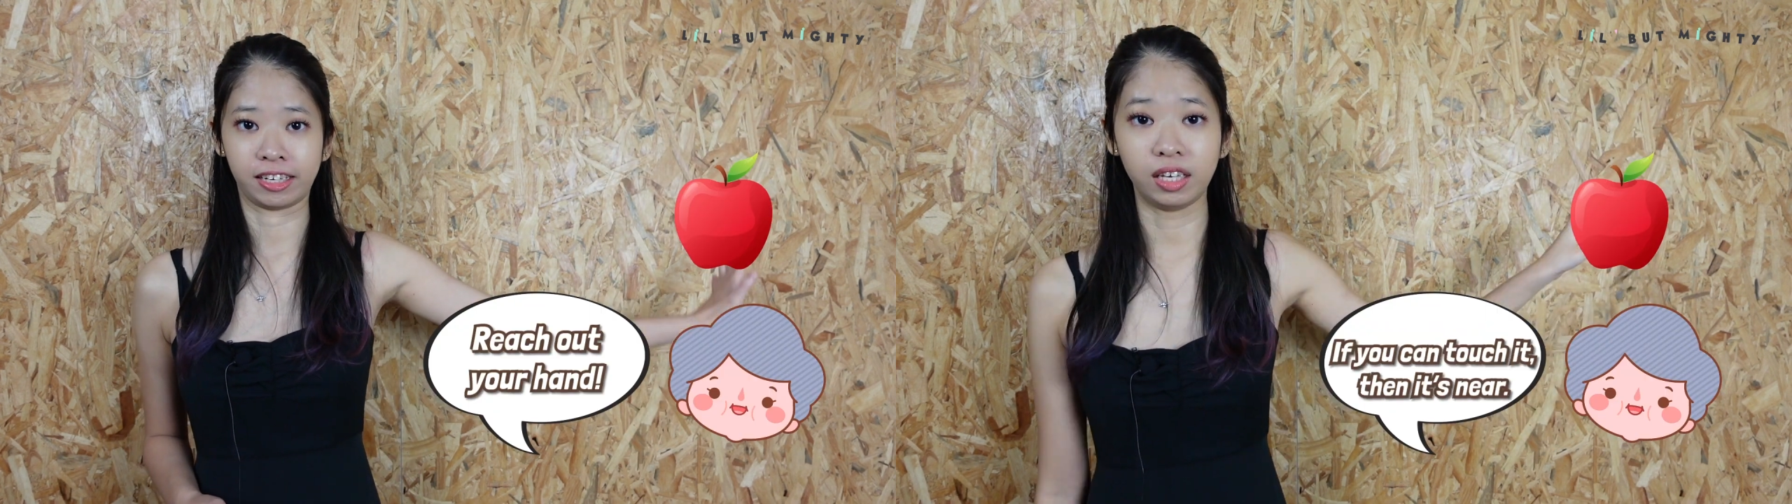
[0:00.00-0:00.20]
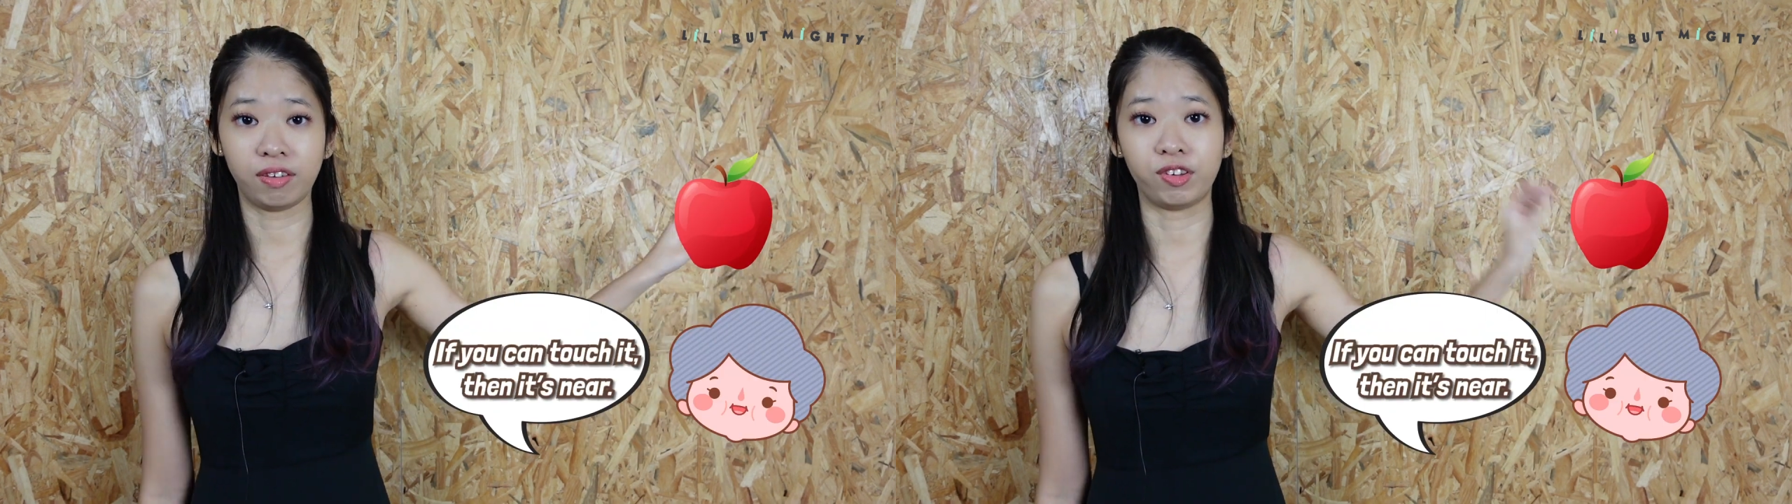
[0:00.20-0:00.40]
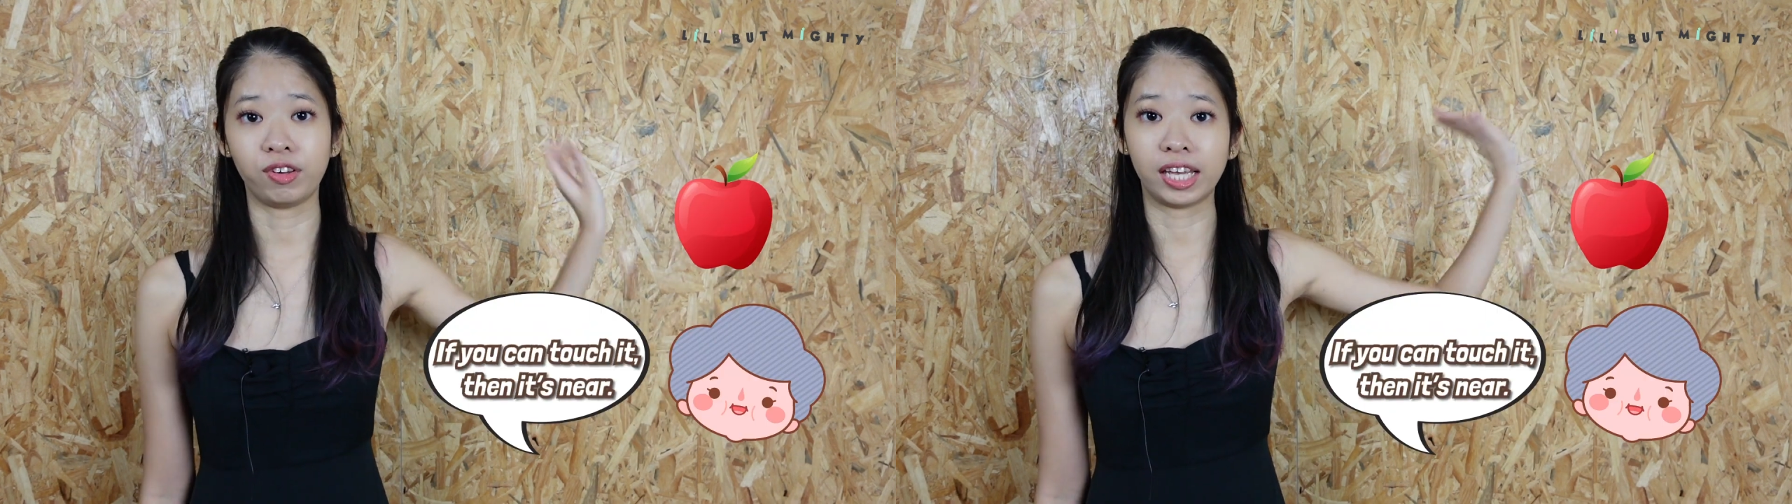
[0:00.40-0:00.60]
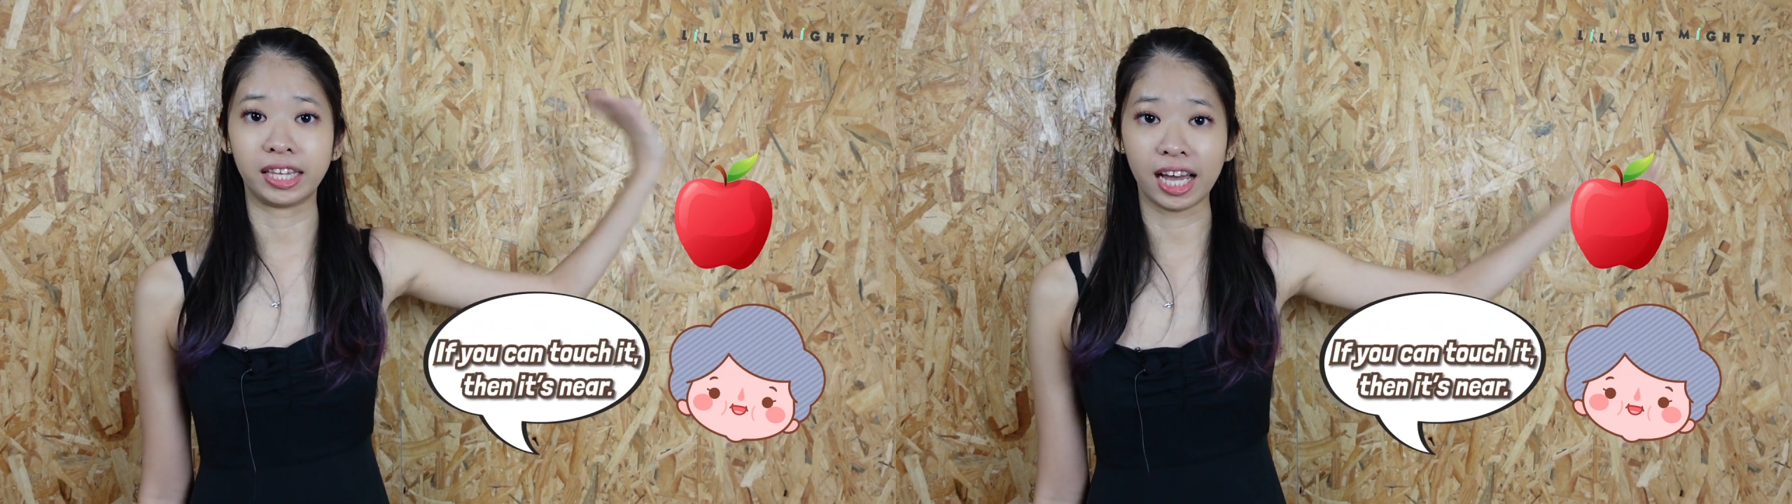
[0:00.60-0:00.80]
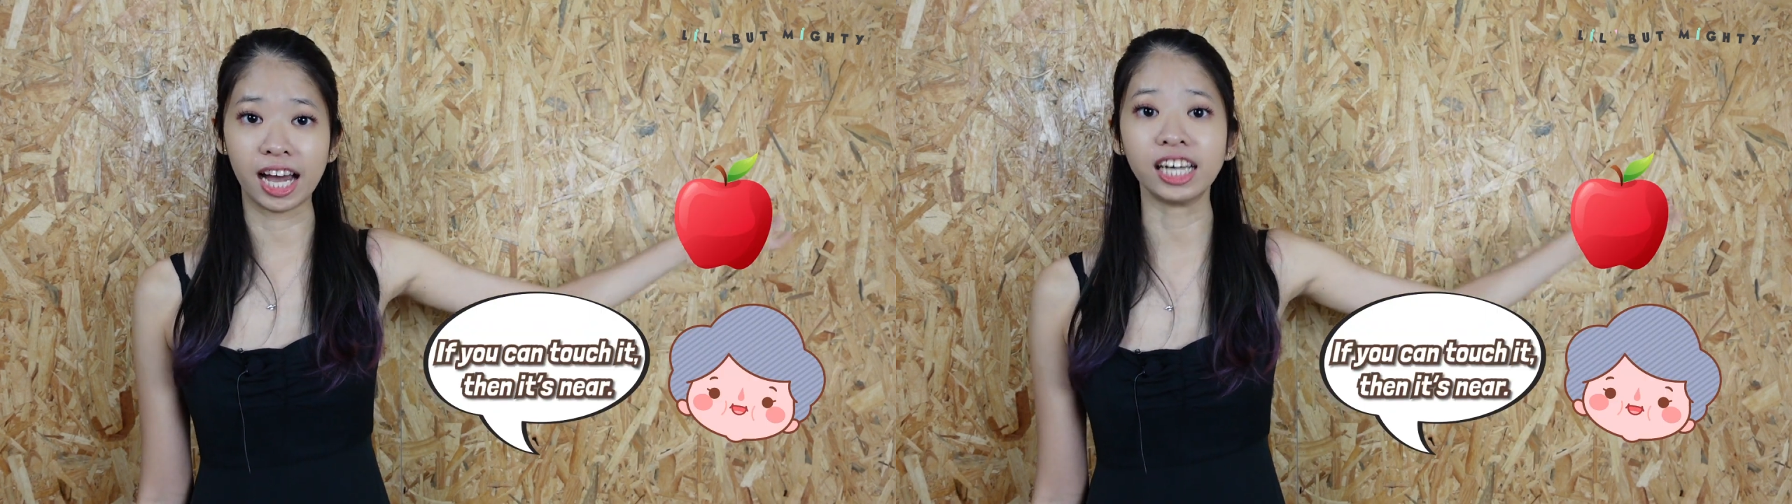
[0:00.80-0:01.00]
If you can
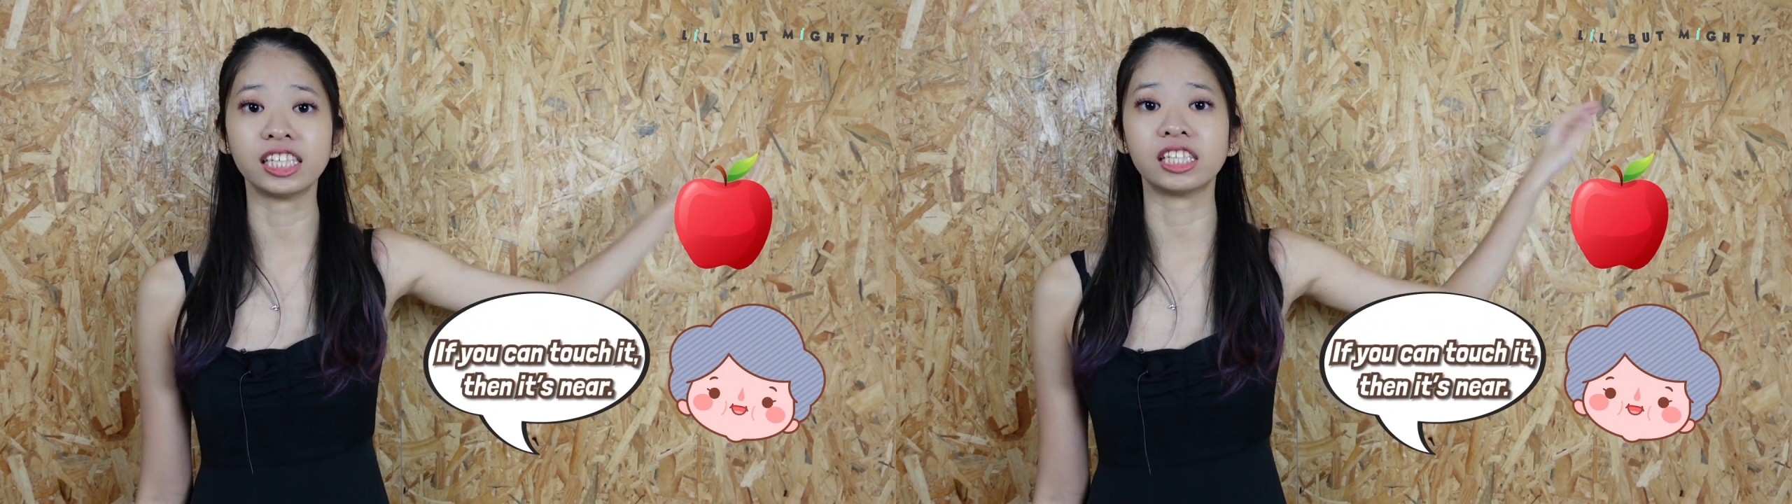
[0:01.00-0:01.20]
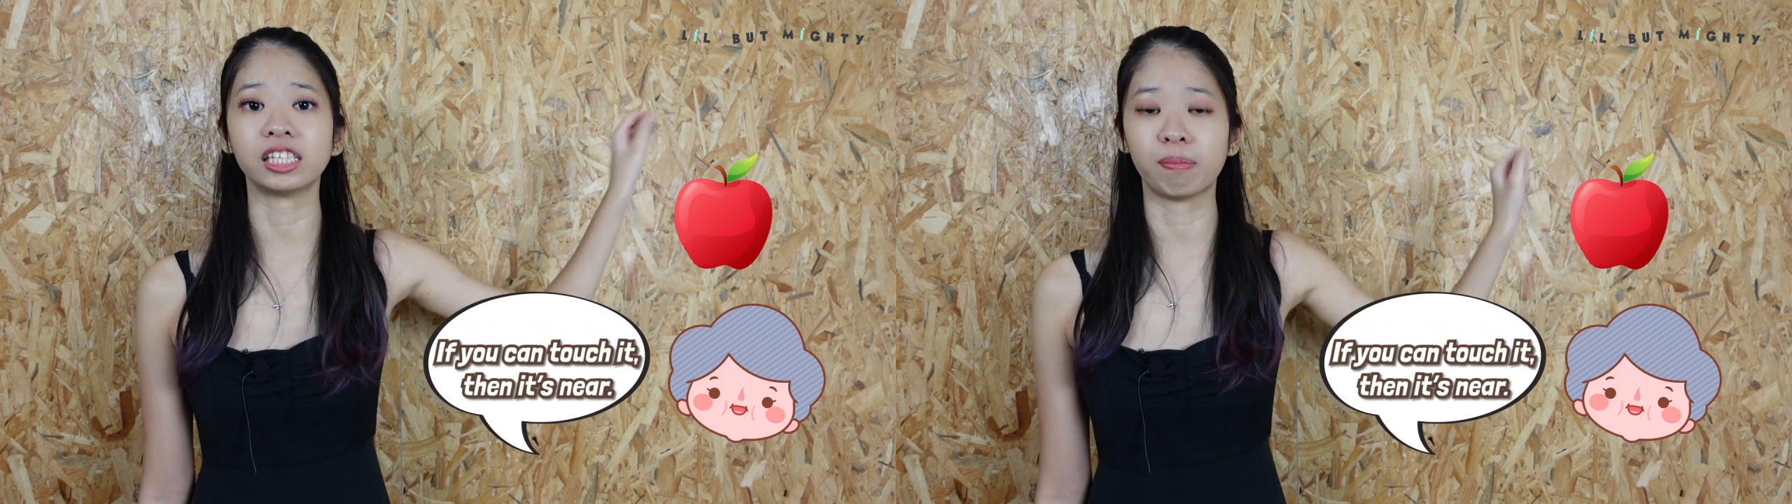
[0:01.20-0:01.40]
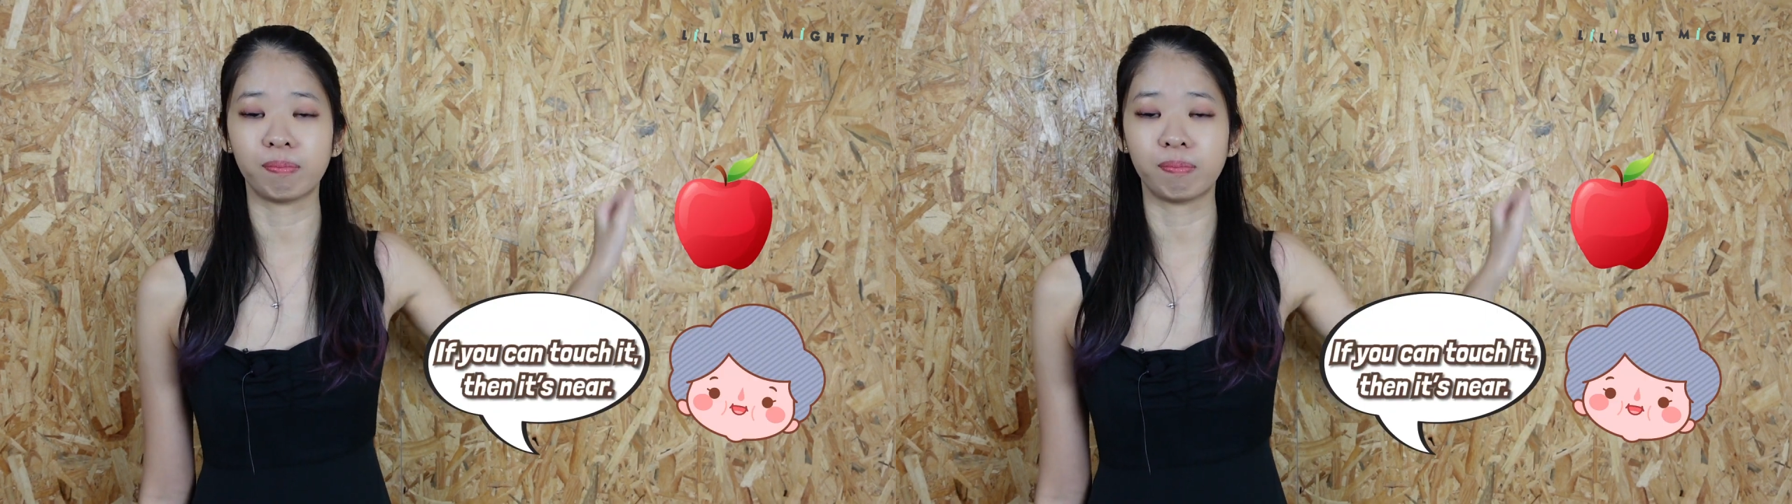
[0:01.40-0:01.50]
touch the